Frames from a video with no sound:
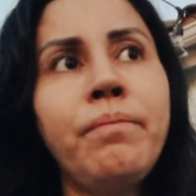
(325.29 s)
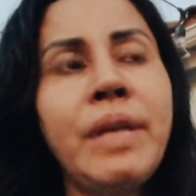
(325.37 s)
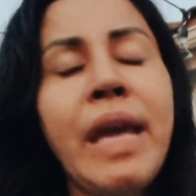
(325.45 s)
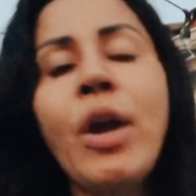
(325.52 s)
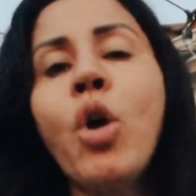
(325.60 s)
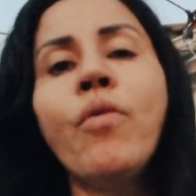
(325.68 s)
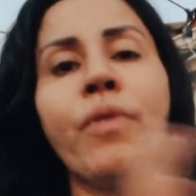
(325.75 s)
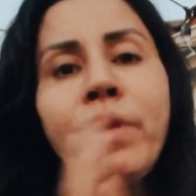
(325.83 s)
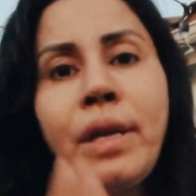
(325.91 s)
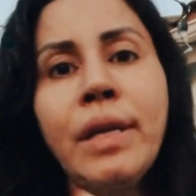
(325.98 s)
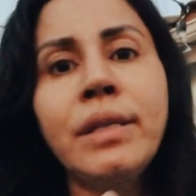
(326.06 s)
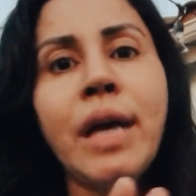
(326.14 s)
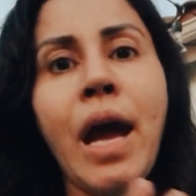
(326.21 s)
take over
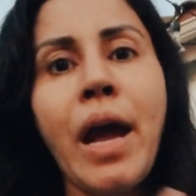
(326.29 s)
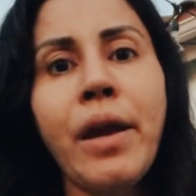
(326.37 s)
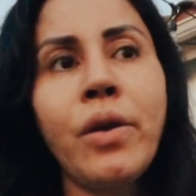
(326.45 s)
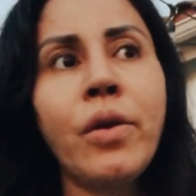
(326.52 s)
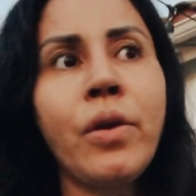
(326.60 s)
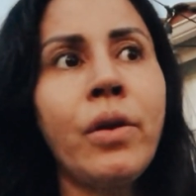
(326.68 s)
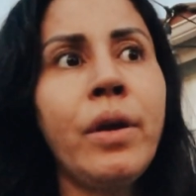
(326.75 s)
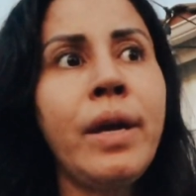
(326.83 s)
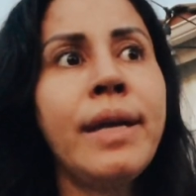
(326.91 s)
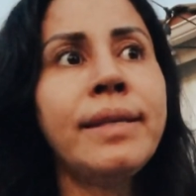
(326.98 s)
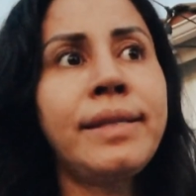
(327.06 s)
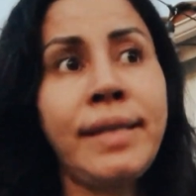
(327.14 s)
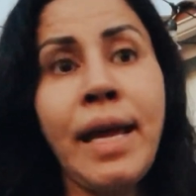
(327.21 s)
the entire
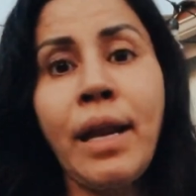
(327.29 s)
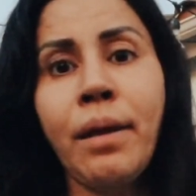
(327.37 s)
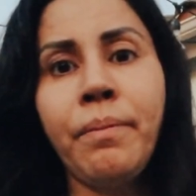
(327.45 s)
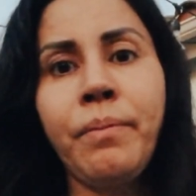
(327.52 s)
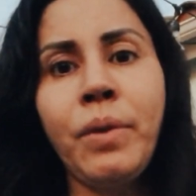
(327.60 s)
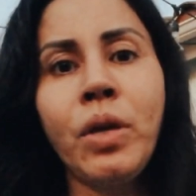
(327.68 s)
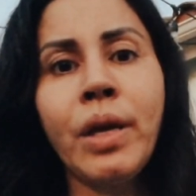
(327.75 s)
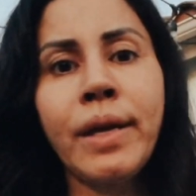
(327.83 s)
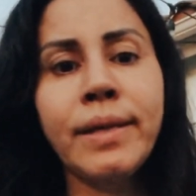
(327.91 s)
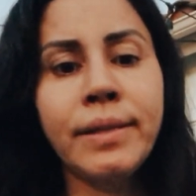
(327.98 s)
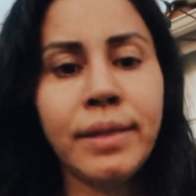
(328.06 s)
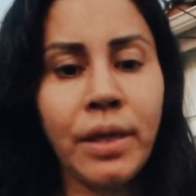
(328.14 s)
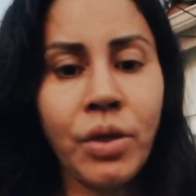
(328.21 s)
setup,
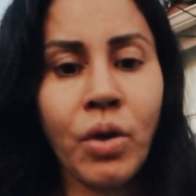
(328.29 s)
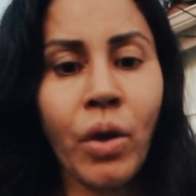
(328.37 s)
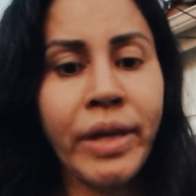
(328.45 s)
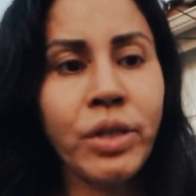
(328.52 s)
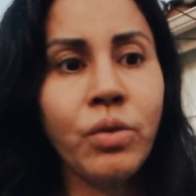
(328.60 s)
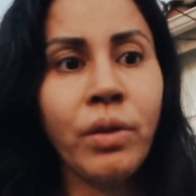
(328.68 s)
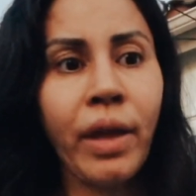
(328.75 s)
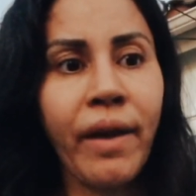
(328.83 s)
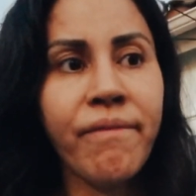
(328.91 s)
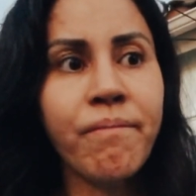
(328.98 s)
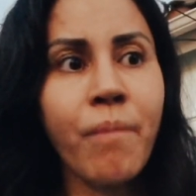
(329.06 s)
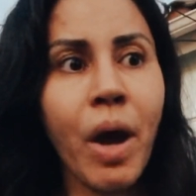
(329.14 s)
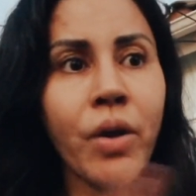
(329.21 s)
because, you know, I do love
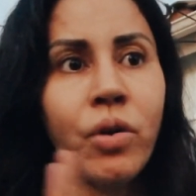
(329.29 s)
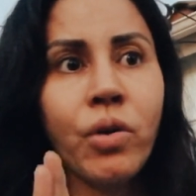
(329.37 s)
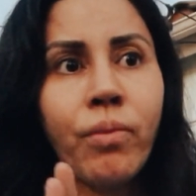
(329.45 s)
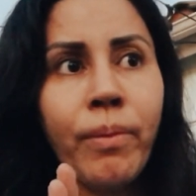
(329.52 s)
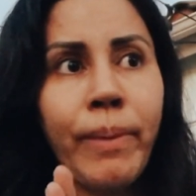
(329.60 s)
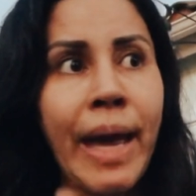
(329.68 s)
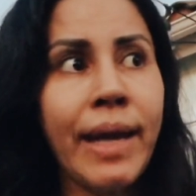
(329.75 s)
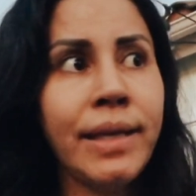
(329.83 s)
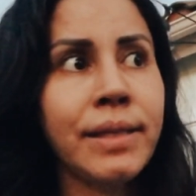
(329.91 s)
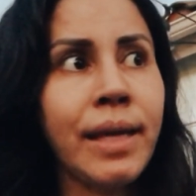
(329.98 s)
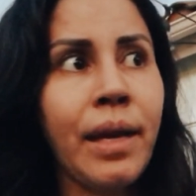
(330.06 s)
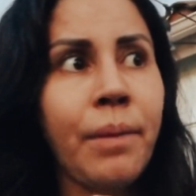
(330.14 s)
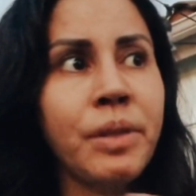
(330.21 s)
monochromatic
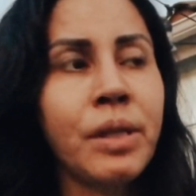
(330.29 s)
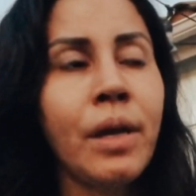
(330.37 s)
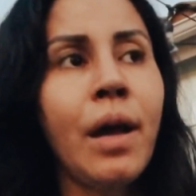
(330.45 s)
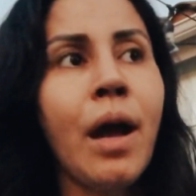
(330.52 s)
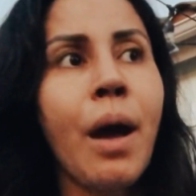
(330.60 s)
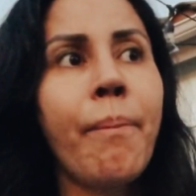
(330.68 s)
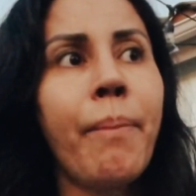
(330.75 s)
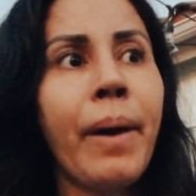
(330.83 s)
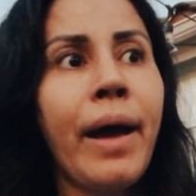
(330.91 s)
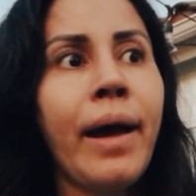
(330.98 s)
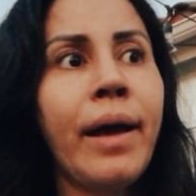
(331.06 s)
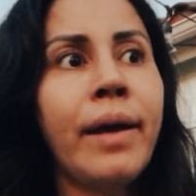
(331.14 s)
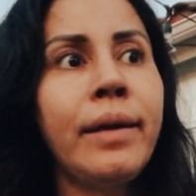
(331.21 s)
setups,
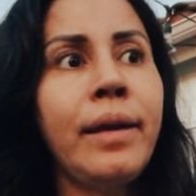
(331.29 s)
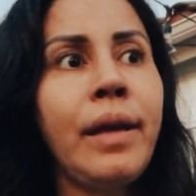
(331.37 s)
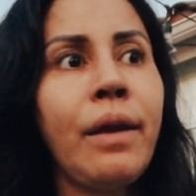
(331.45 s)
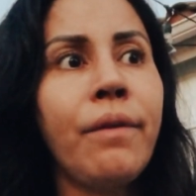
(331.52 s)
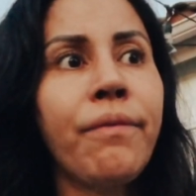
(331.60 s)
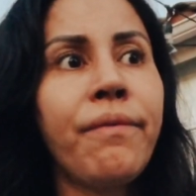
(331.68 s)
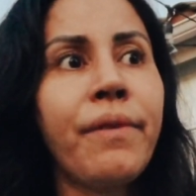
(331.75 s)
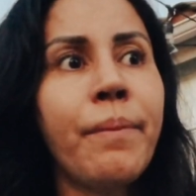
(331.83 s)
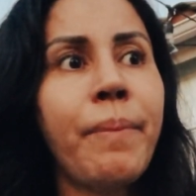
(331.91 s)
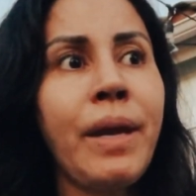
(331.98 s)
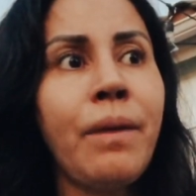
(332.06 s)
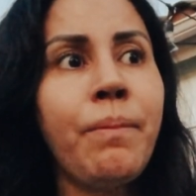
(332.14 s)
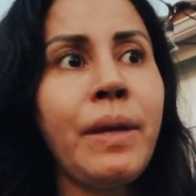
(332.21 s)
but if a
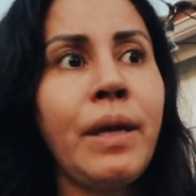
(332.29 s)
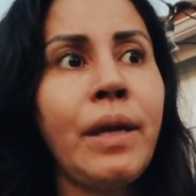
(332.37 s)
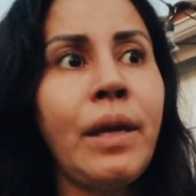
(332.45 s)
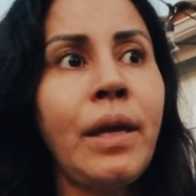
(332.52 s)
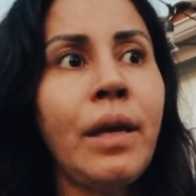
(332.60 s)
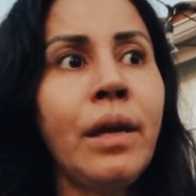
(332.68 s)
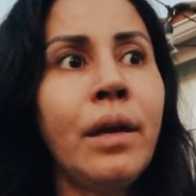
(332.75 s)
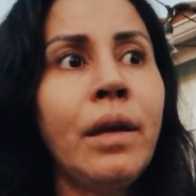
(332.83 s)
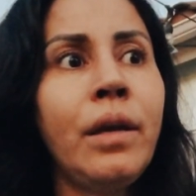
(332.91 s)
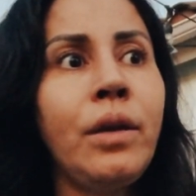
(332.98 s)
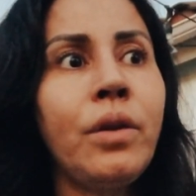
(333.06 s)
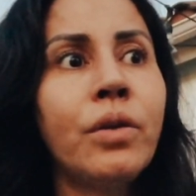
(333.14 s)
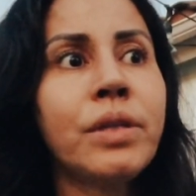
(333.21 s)
baby,
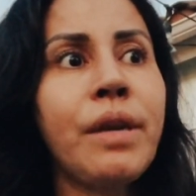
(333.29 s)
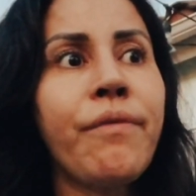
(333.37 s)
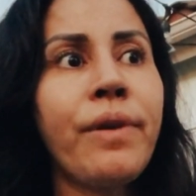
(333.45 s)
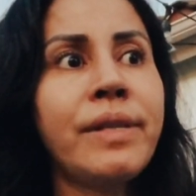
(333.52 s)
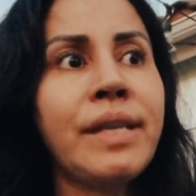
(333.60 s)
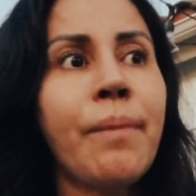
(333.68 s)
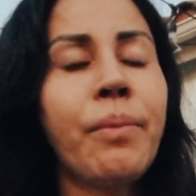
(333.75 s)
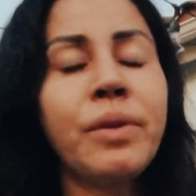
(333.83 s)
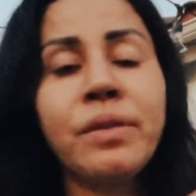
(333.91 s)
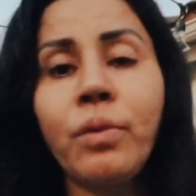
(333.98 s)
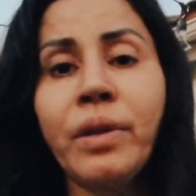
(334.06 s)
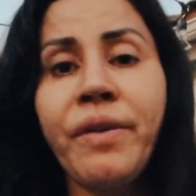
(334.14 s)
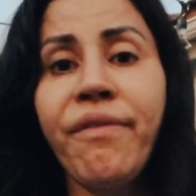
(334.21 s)
you know, say for example
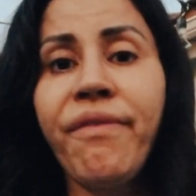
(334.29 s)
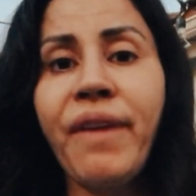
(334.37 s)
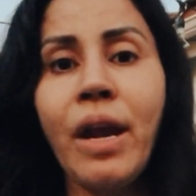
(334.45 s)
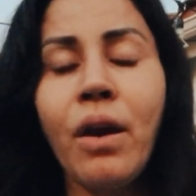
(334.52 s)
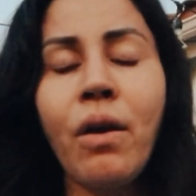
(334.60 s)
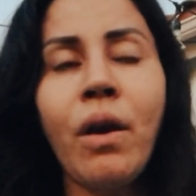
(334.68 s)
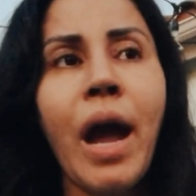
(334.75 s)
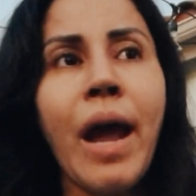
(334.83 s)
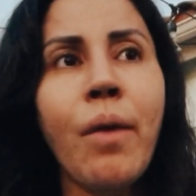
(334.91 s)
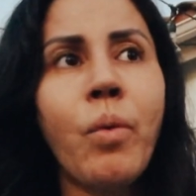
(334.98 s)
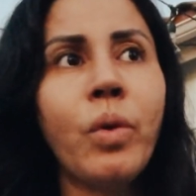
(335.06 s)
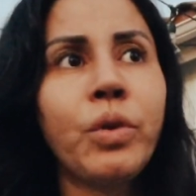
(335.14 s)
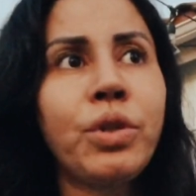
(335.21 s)
is really fair, I
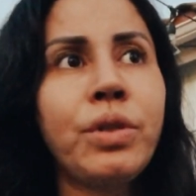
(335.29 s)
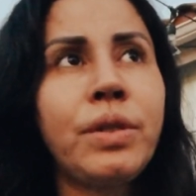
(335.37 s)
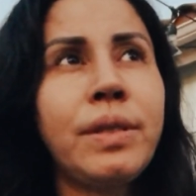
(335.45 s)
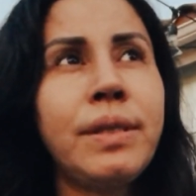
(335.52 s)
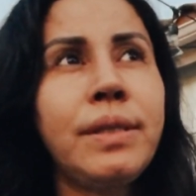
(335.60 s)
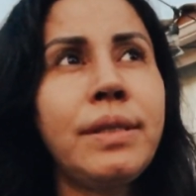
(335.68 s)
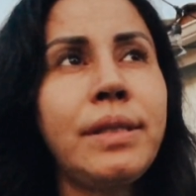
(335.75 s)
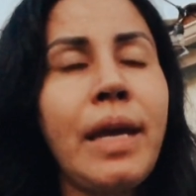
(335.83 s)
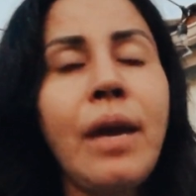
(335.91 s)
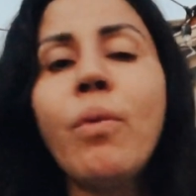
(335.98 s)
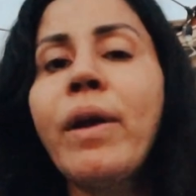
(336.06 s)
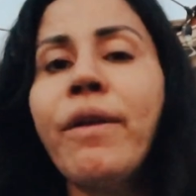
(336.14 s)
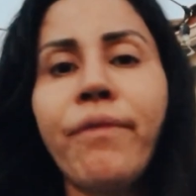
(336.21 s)
will stay
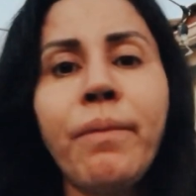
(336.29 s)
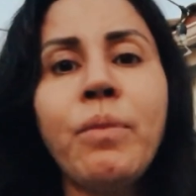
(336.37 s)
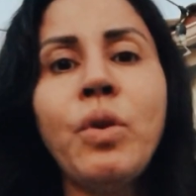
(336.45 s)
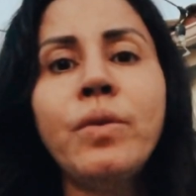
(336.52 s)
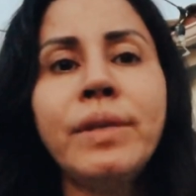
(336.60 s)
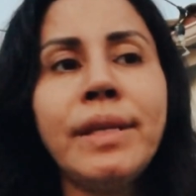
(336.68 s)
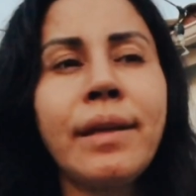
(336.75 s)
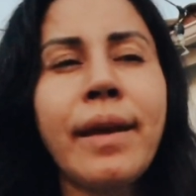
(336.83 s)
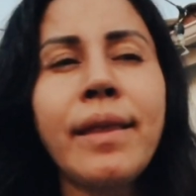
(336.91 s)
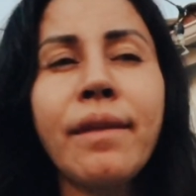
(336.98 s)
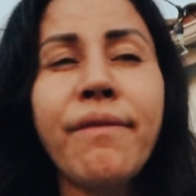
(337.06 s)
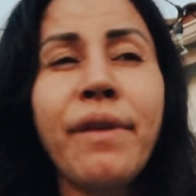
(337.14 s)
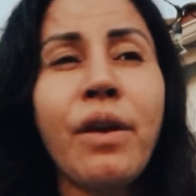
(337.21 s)
away from using
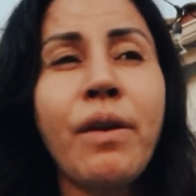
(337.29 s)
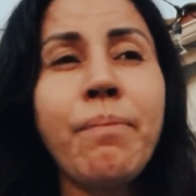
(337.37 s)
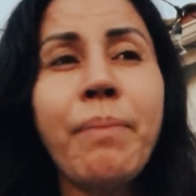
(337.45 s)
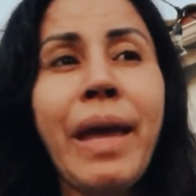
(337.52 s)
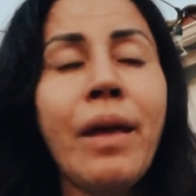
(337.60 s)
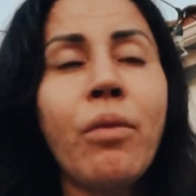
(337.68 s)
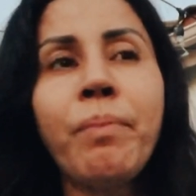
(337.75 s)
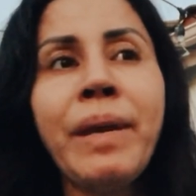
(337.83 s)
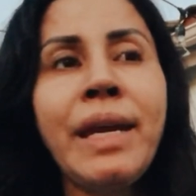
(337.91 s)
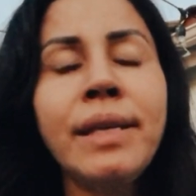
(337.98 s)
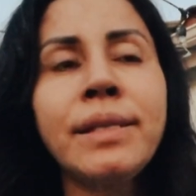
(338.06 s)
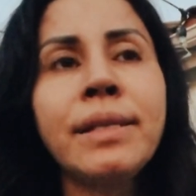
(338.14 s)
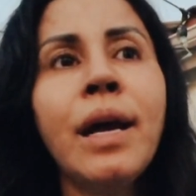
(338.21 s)
like the very pale
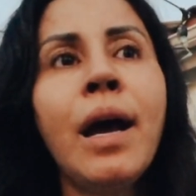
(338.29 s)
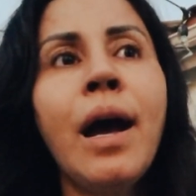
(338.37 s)
pinks,